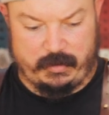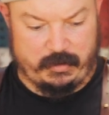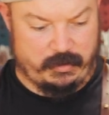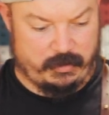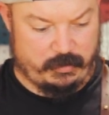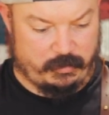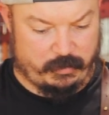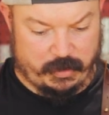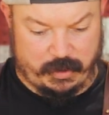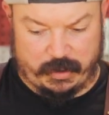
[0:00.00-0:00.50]

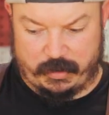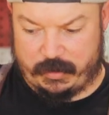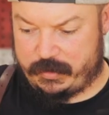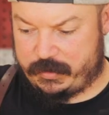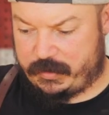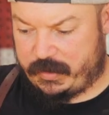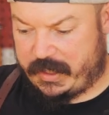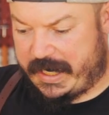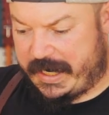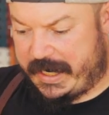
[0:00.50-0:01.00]
We're going
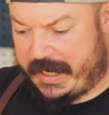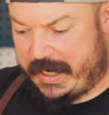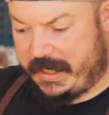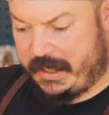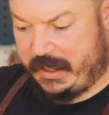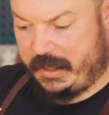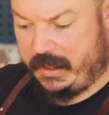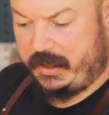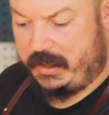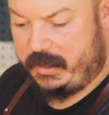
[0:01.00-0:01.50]
to
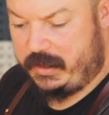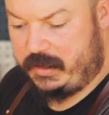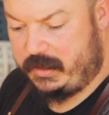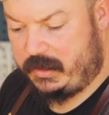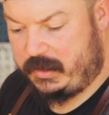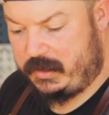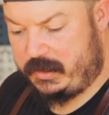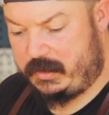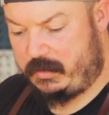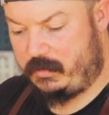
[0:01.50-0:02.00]
add
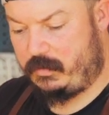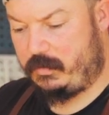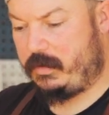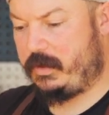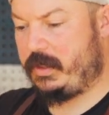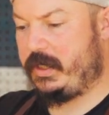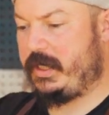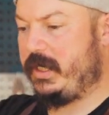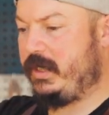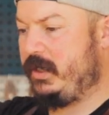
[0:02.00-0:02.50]

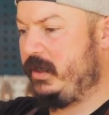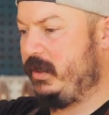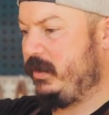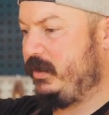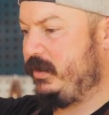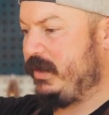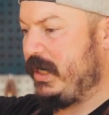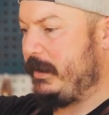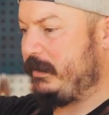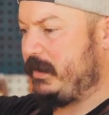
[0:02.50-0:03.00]
1
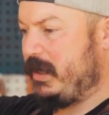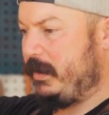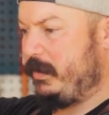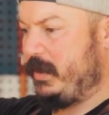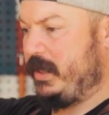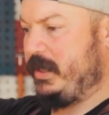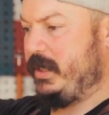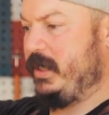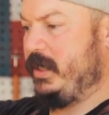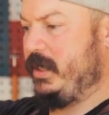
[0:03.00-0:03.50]
chopped up
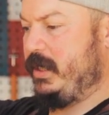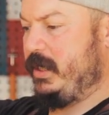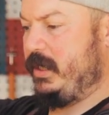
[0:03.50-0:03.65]
onion.